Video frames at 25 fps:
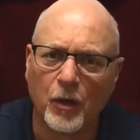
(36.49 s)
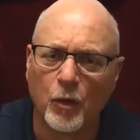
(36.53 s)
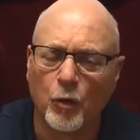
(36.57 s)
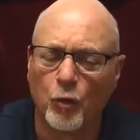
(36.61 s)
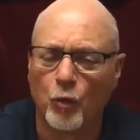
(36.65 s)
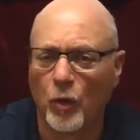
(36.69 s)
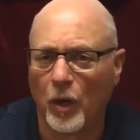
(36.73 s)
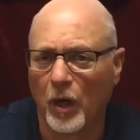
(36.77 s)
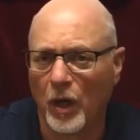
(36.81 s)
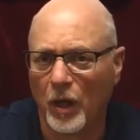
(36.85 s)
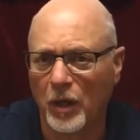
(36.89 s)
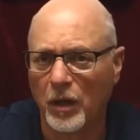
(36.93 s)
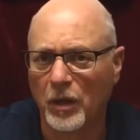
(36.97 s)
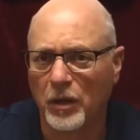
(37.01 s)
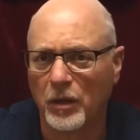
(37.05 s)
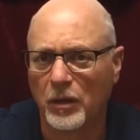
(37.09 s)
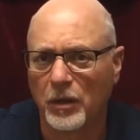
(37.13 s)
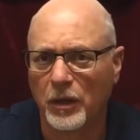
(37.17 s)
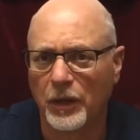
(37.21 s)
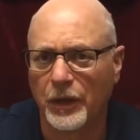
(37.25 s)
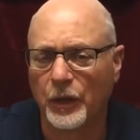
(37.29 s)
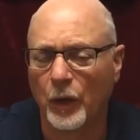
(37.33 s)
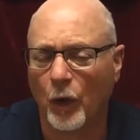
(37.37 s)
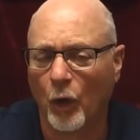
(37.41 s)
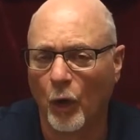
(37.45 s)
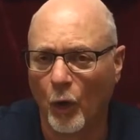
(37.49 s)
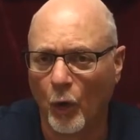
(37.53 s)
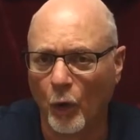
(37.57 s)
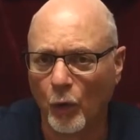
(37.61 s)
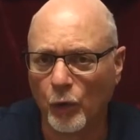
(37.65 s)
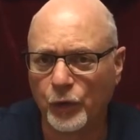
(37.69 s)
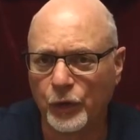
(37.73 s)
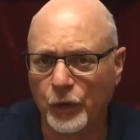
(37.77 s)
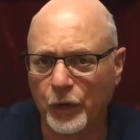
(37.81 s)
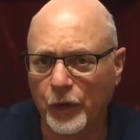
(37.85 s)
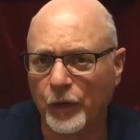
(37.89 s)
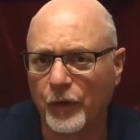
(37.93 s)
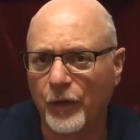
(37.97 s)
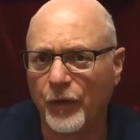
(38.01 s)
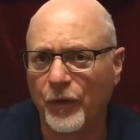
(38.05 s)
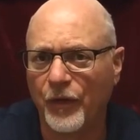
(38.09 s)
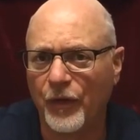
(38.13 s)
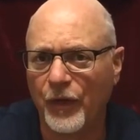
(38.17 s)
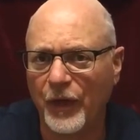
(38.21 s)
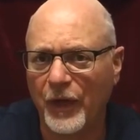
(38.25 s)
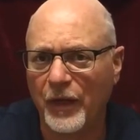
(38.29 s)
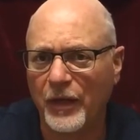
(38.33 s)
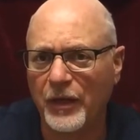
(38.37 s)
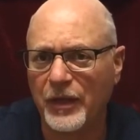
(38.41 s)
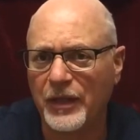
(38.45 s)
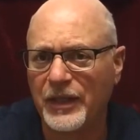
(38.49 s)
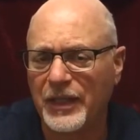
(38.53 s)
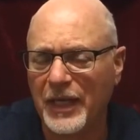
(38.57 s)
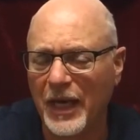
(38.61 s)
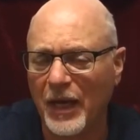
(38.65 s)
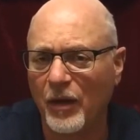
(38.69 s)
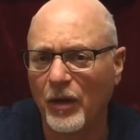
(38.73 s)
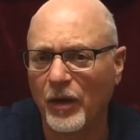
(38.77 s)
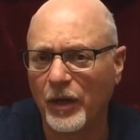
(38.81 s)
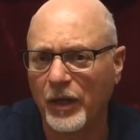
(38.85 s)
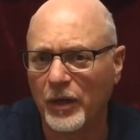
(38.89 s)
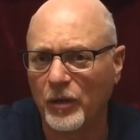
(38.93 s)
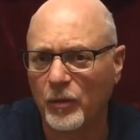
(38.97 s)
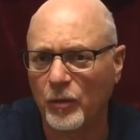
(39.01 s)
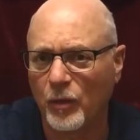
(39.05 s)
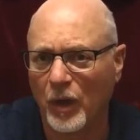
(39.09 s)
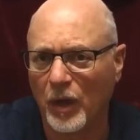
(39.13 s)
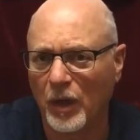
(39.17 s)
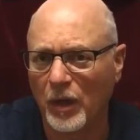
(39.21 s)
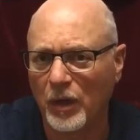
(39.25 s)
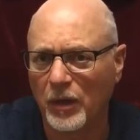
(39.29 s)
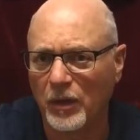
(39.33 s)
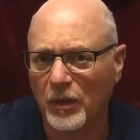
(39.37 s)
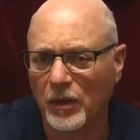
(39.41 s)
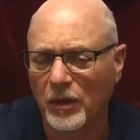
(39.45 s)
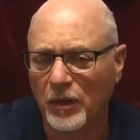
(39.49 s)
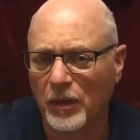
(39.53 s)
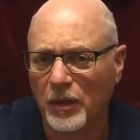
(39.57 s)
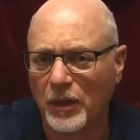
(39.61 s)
rug, an older, thin, delicate rug,